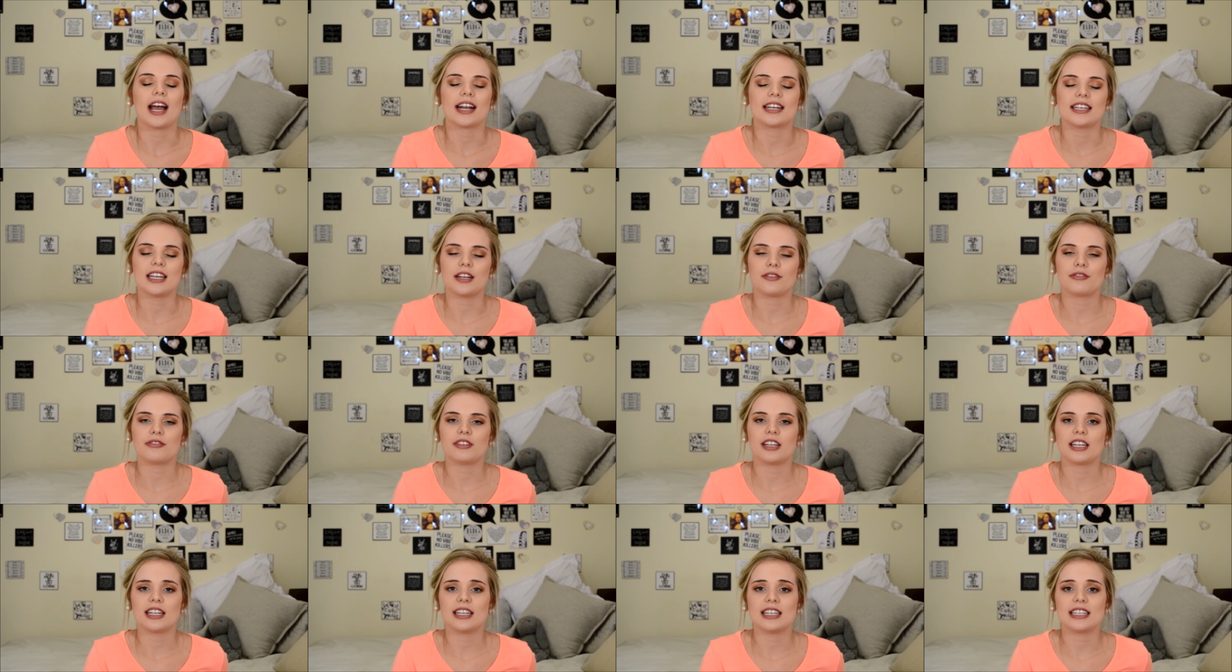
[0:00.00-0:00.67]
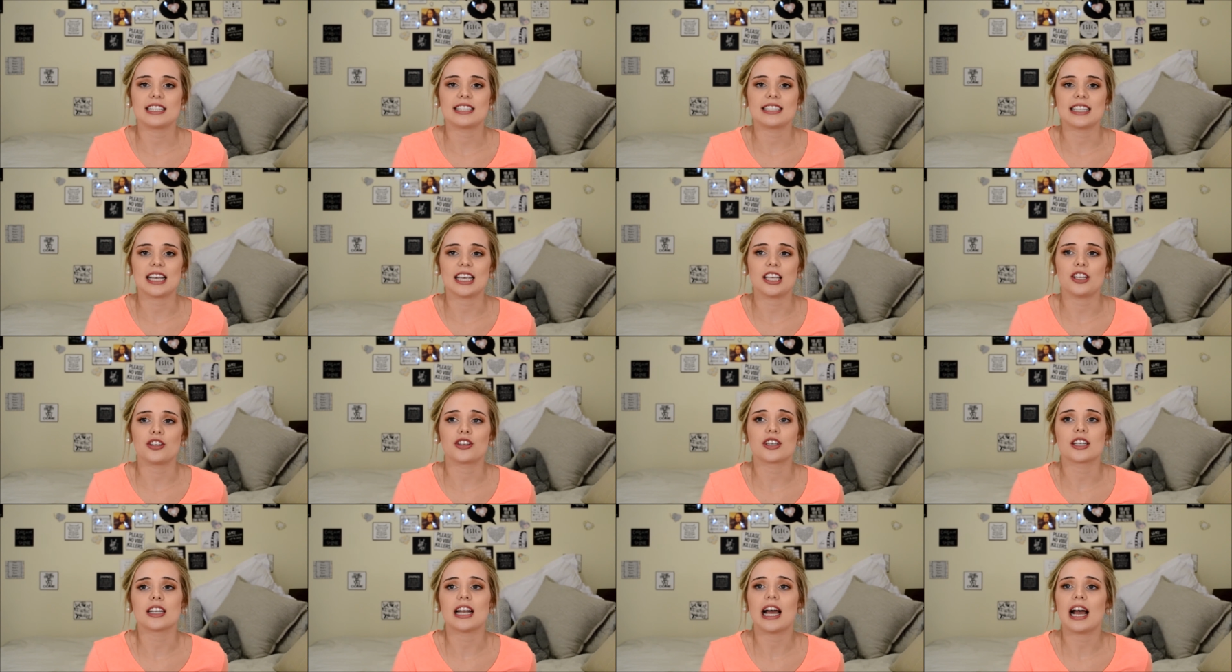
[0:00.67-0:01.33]
I definitely say
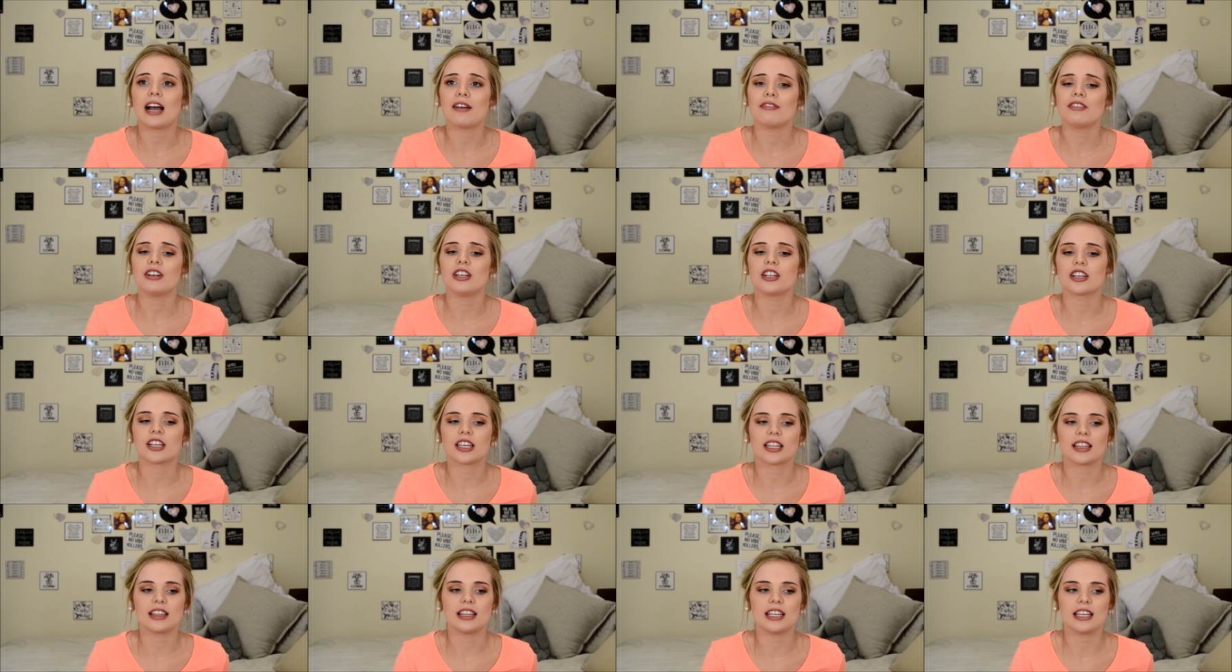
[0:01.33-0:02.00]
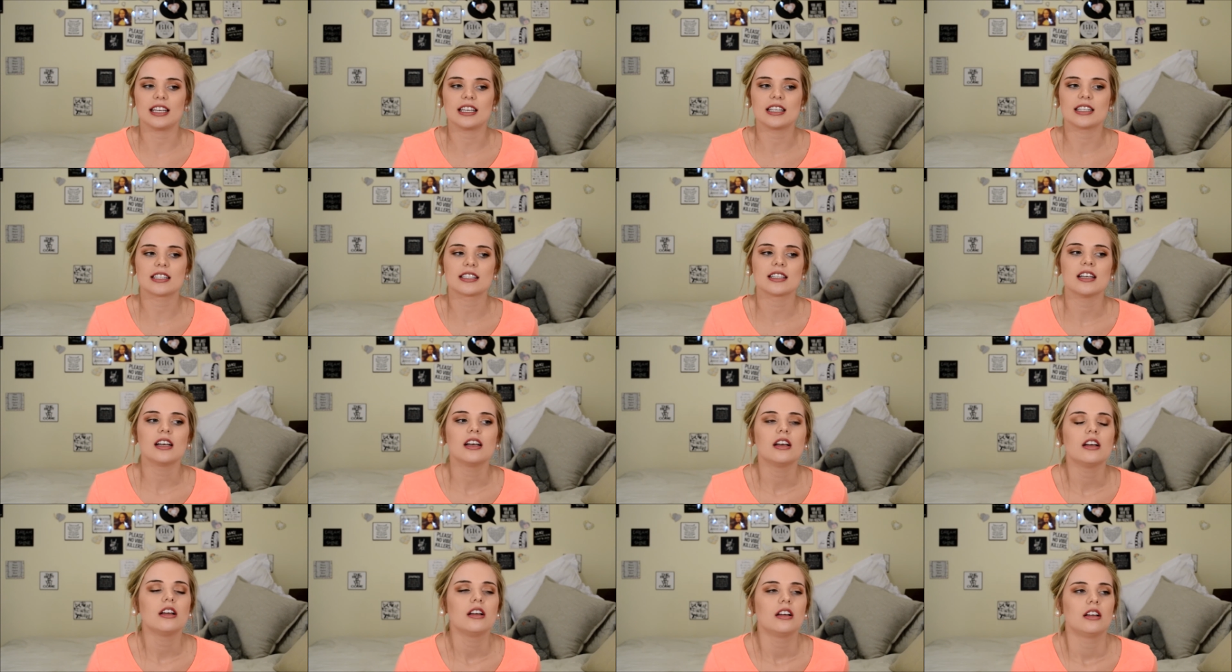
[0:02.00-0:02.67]
you can have a look at these.
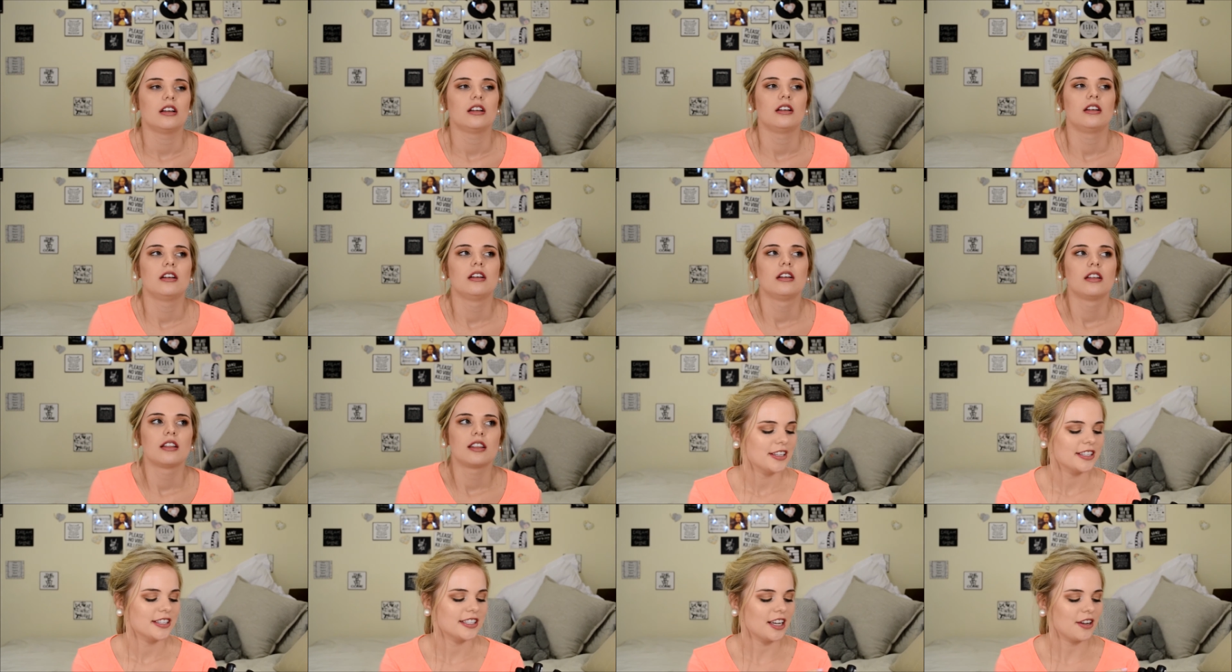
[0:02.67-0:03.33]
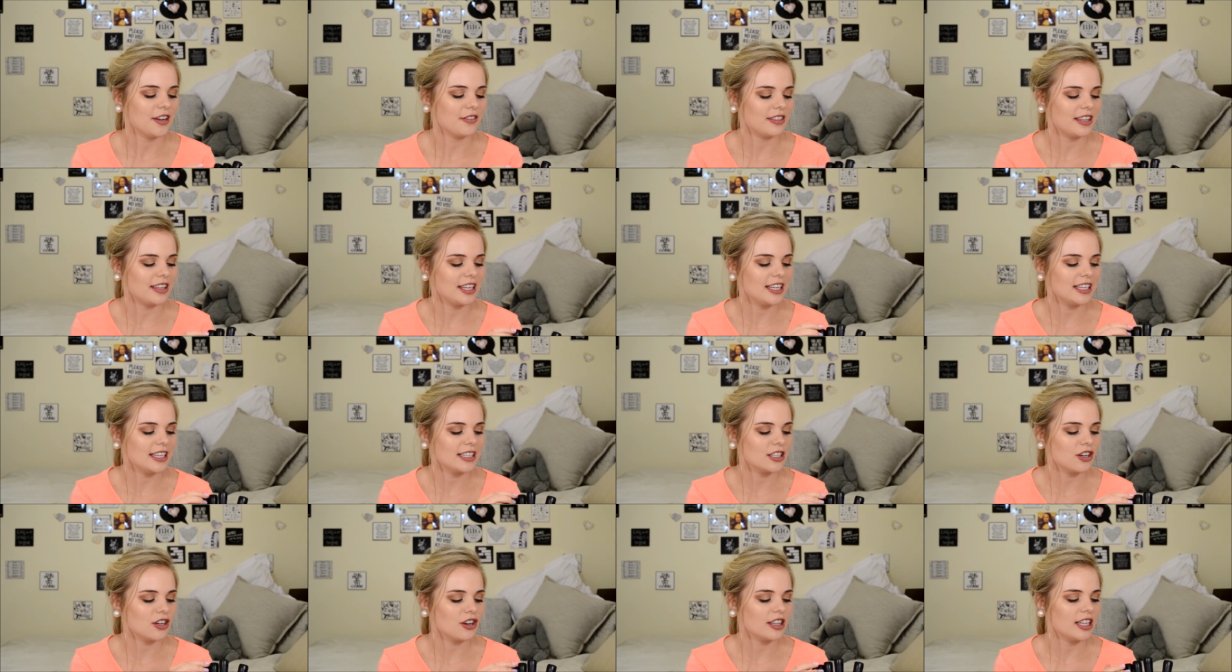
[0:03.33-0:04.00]
So
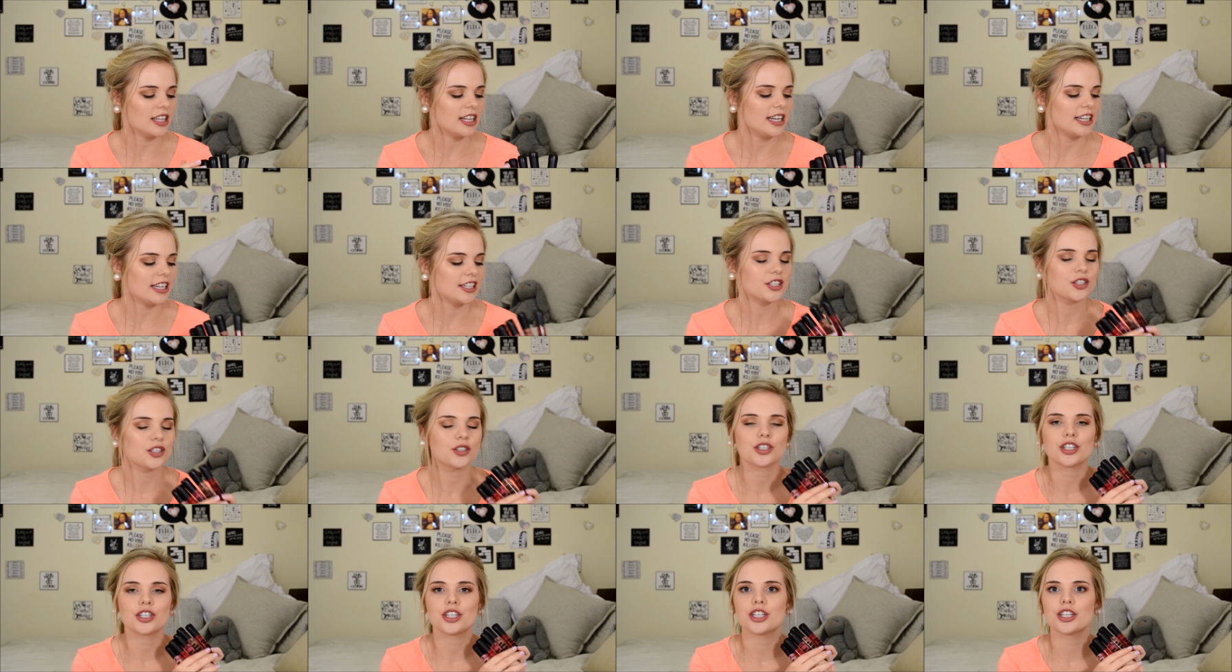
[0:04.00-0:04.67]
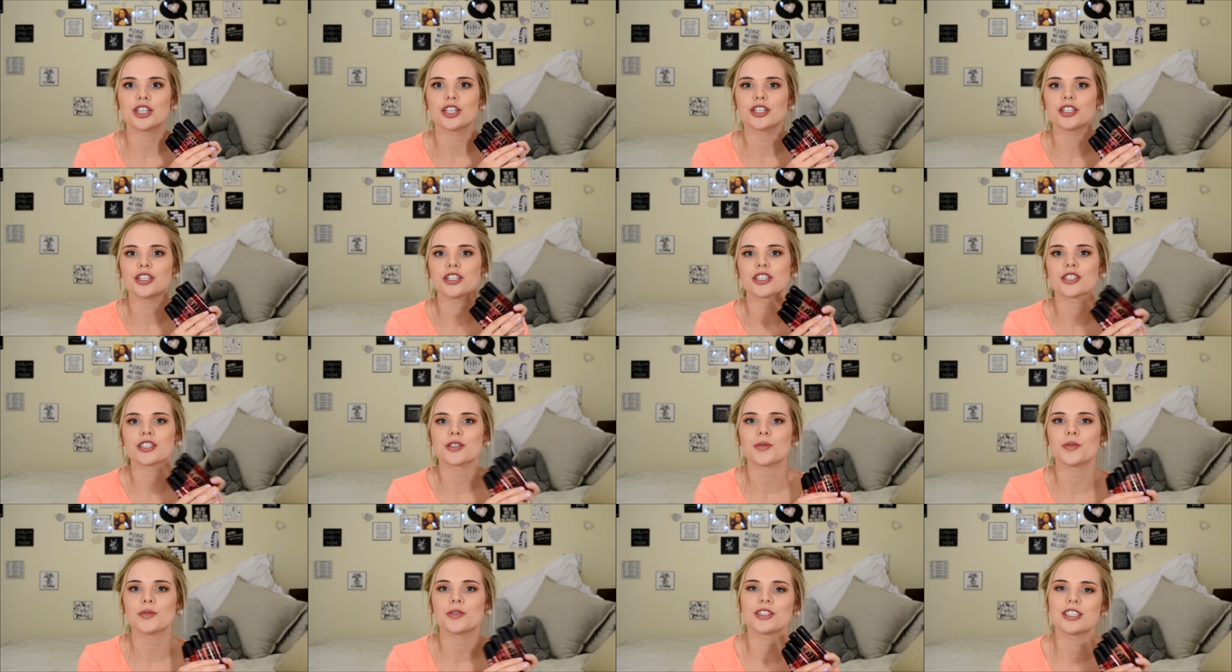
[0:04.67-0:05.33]
these are the little
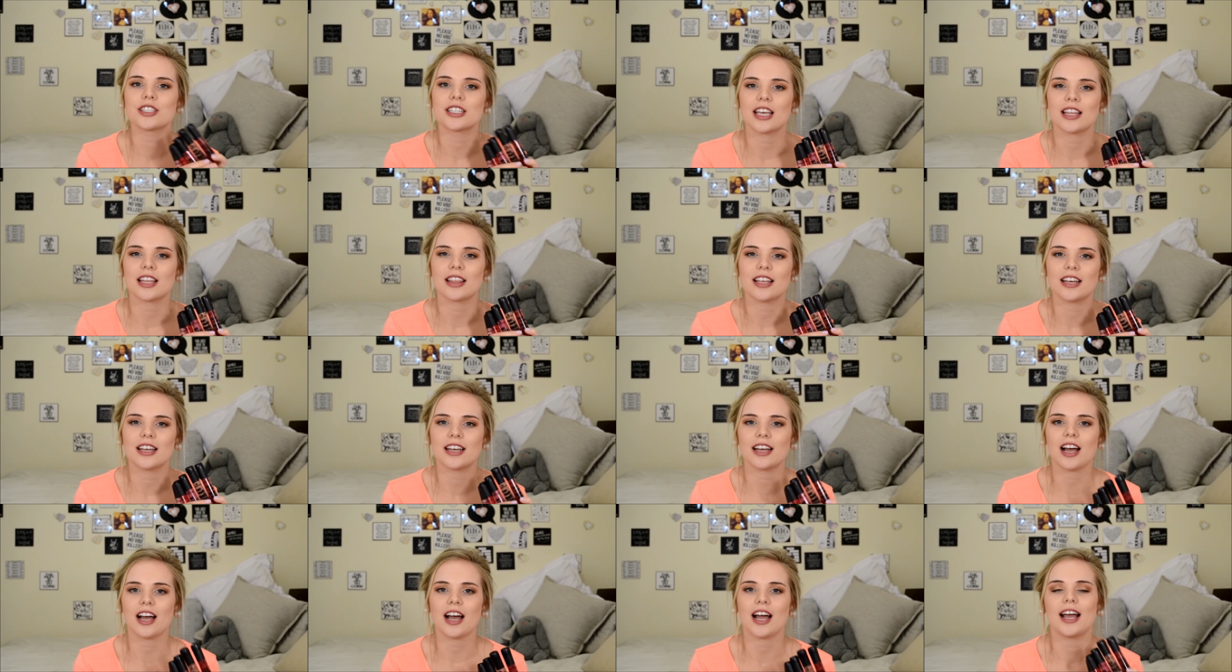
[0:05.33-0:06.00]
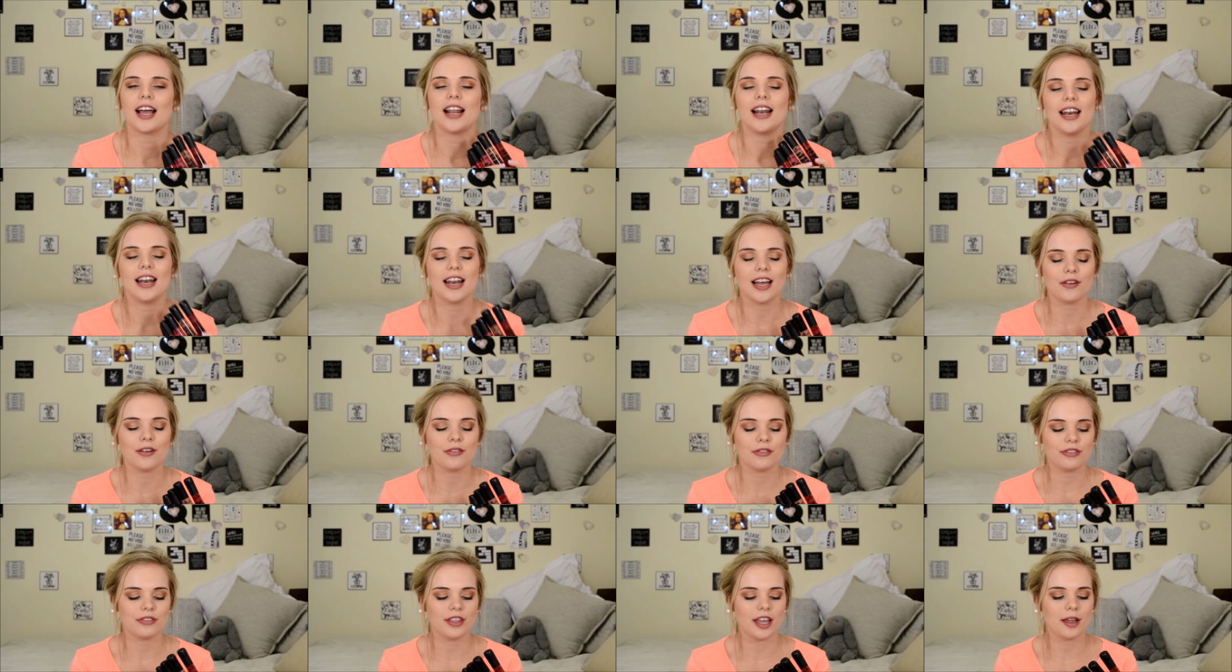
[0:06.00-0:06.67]
girls all together. I
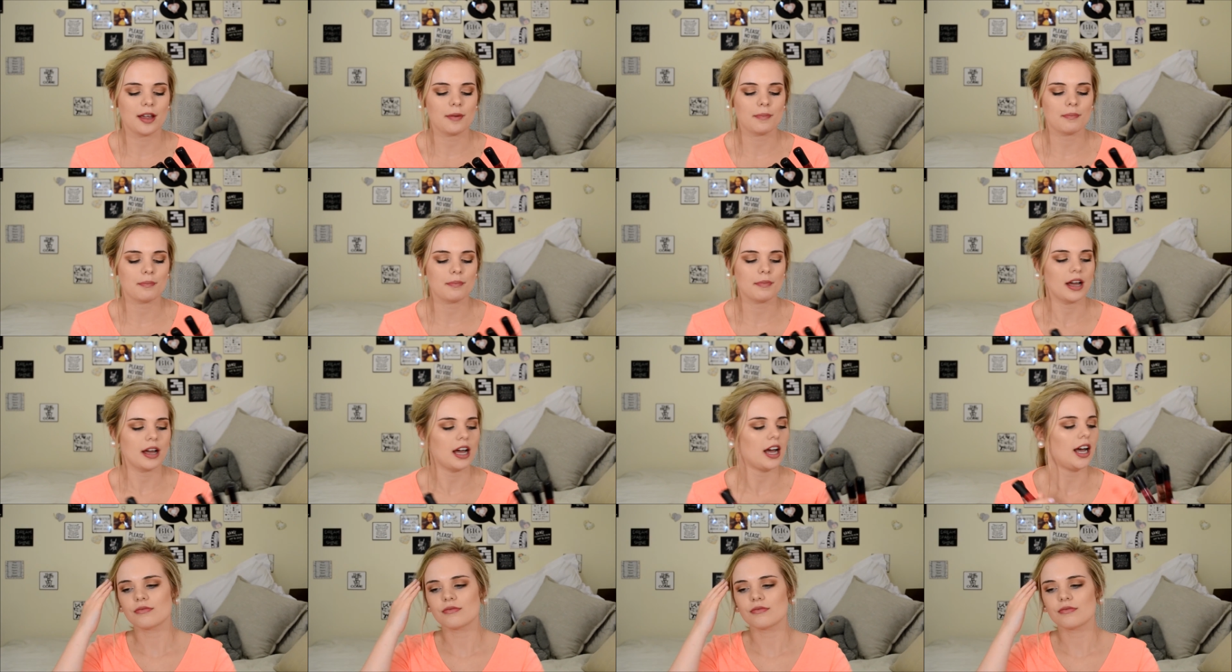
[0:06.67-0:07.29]
love them.